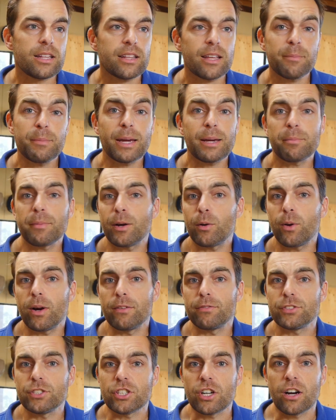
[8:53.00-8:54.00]
they make my
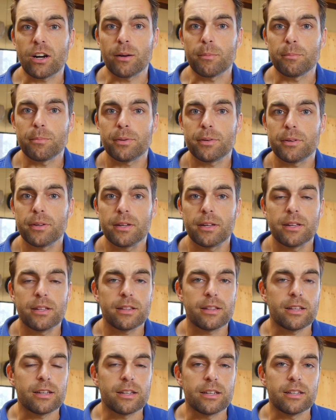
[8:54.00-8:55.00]
wife jump.
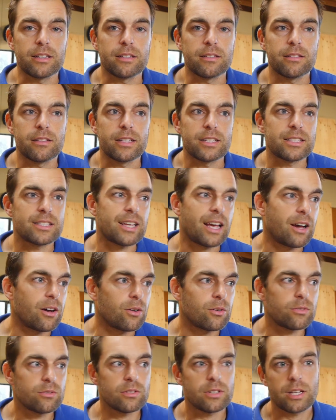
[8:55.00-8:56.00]
They, they
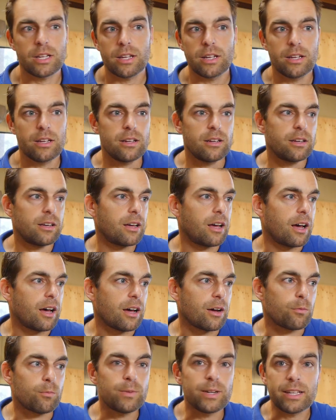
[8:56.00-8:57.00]
sound
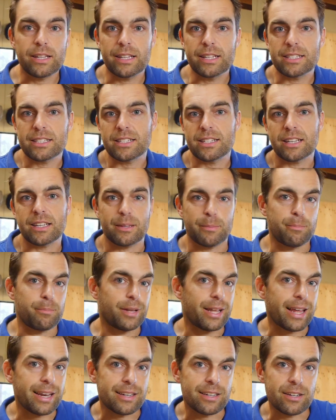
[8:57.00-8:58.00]
uh, realistic and
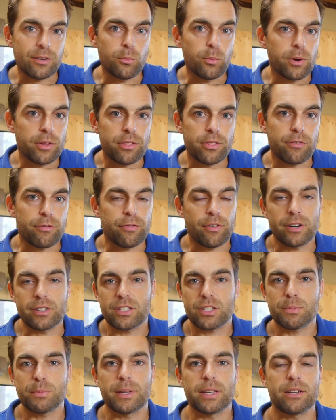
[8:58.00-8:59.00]
blended with the front
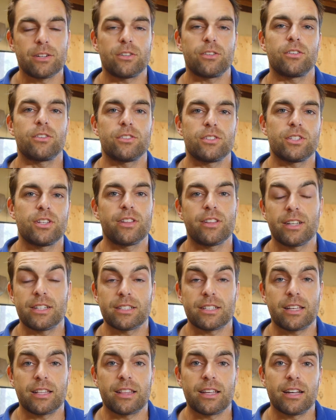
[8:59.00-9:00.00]
speakers and
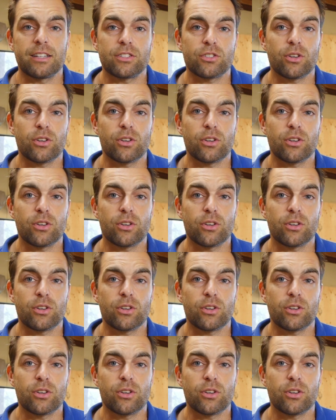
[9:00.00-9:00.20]
things like that.